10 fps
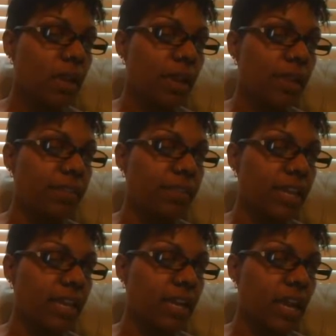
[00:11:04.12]
And
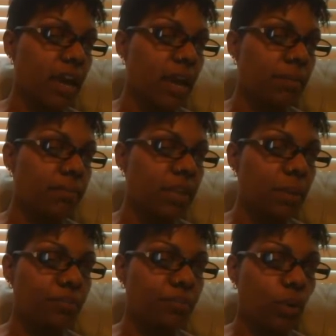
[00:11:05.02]
then
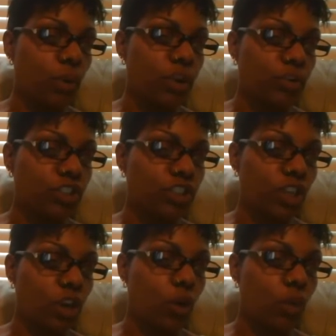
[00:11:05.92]
number 4 is going to
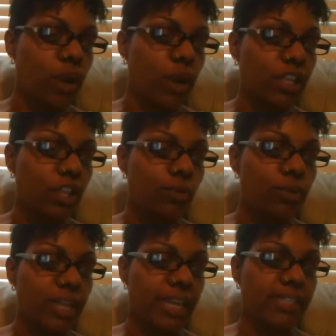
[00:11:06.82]
show what you
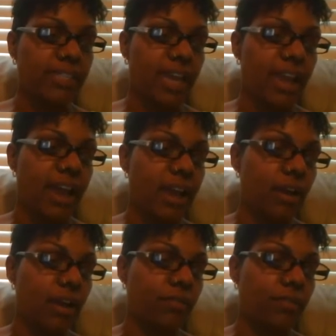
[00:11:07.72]
need to
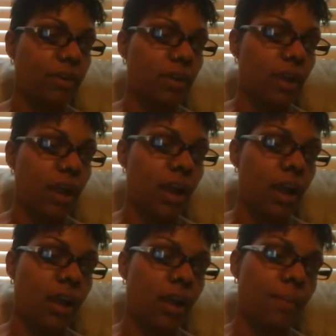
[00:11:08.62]
have
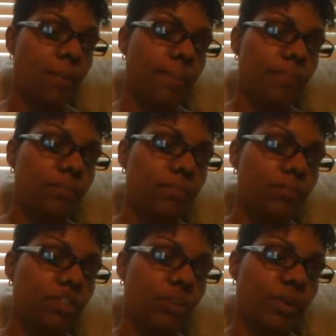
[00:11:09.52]
to
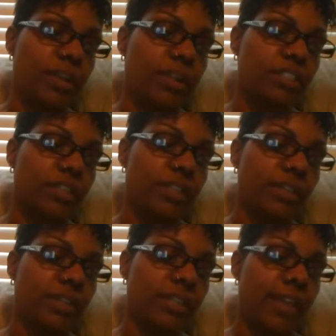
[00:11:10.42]

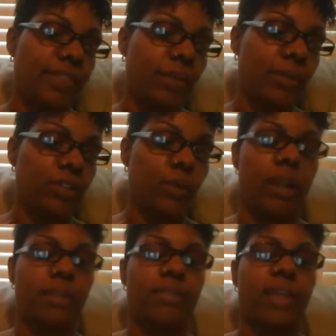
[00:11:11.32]
gain
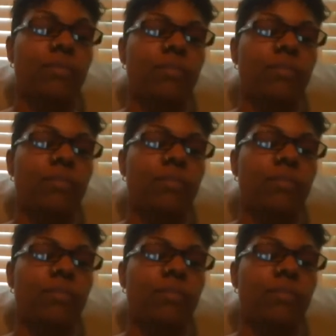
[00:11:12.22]
that